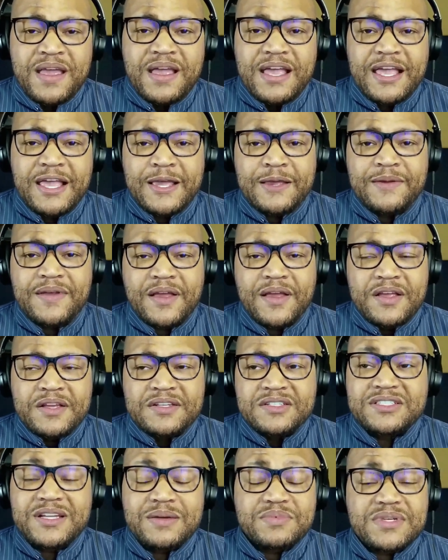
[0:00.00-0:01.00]
And
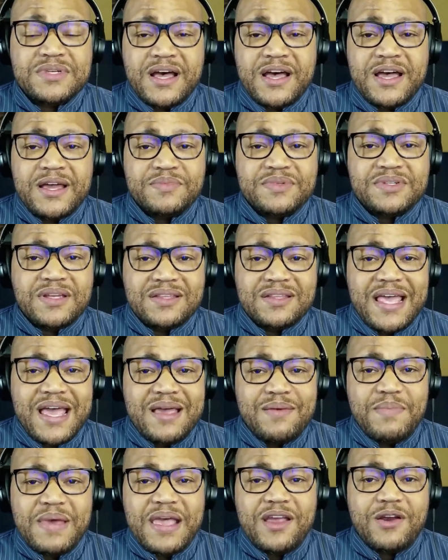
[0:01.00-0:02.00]
sometimes
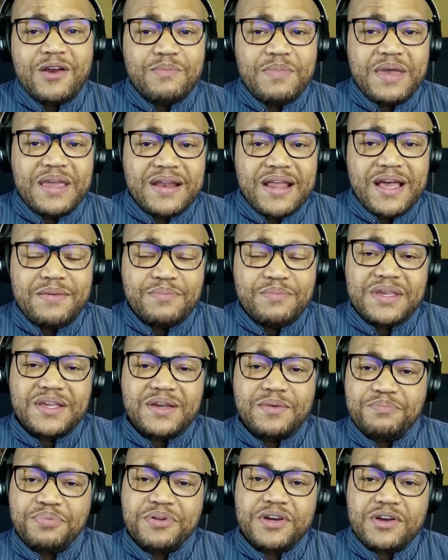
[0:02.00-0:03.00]
that may or may not be
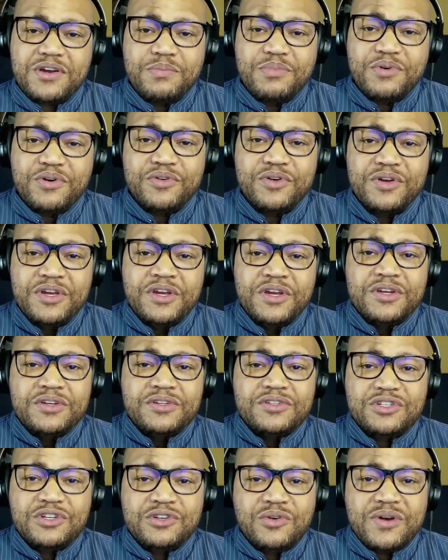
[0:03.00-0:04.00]
applicable
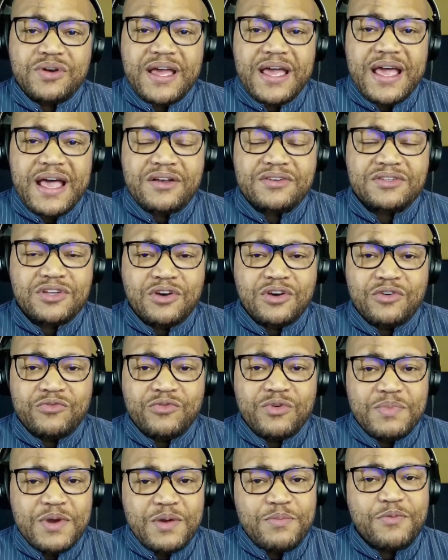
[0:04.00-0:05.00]
to a household.
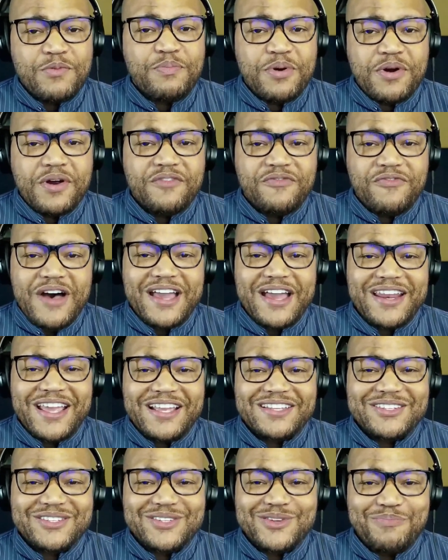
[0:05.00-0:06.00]
Remember,
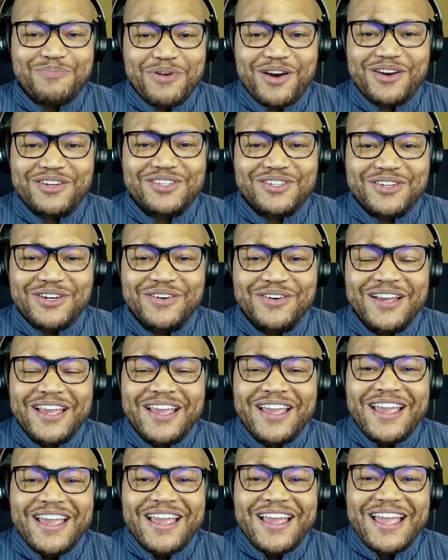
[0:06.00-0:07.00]
finances are personal.
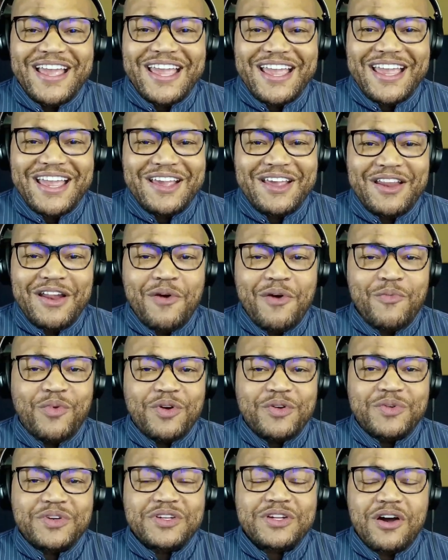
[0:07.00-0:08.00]
And
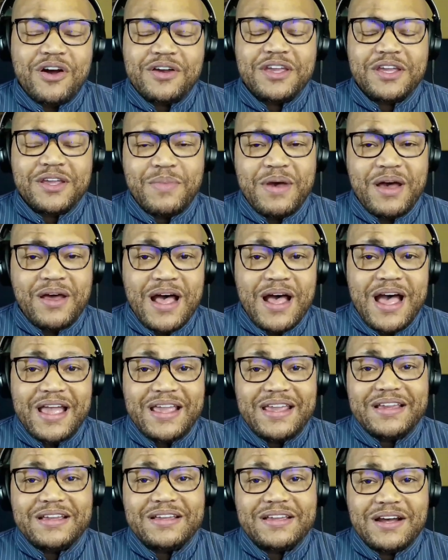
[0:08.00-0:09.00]
when we're talking about
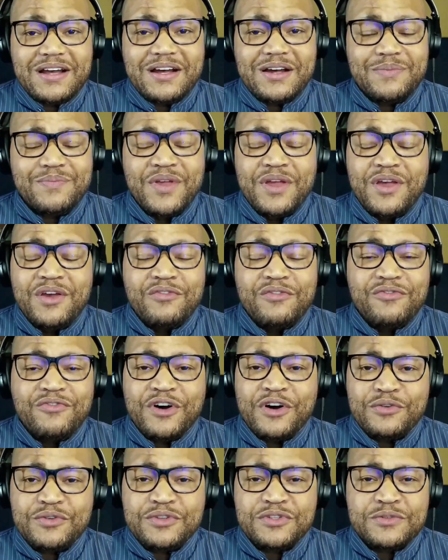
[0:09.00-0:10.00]
high income
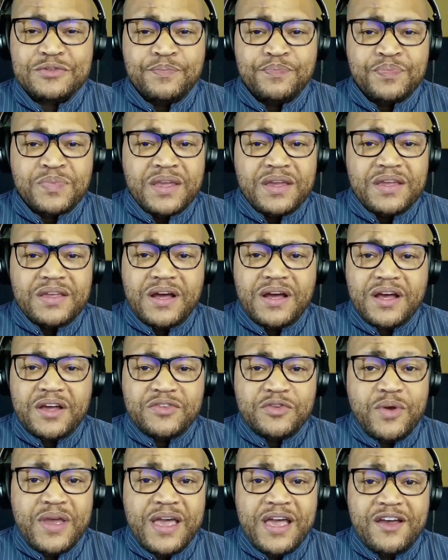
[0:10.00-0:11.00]
folks,
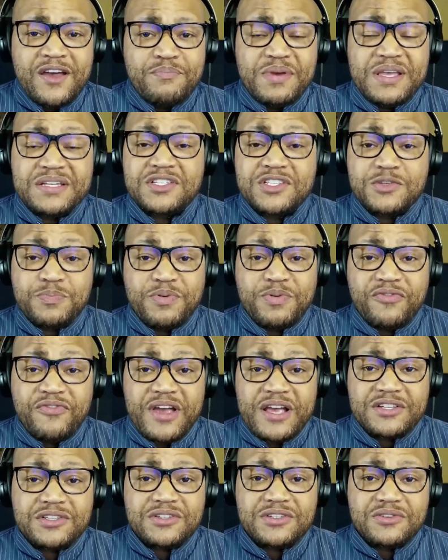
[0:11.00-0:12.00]
you have business
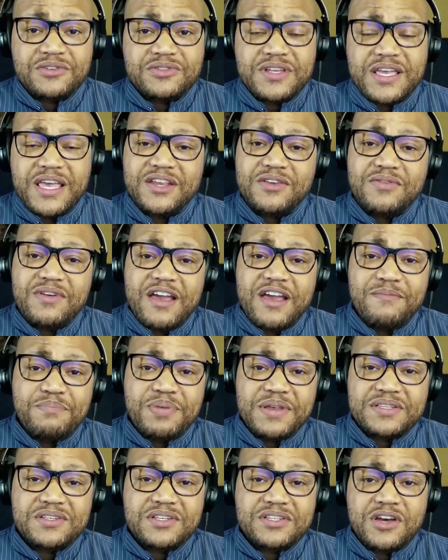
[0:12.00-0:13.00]
professionals and you have
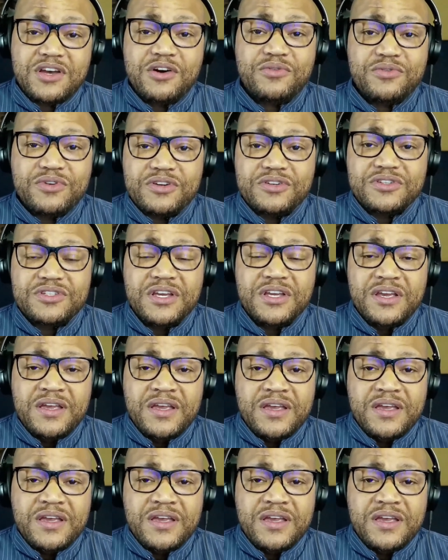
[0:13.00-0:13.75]
business owners.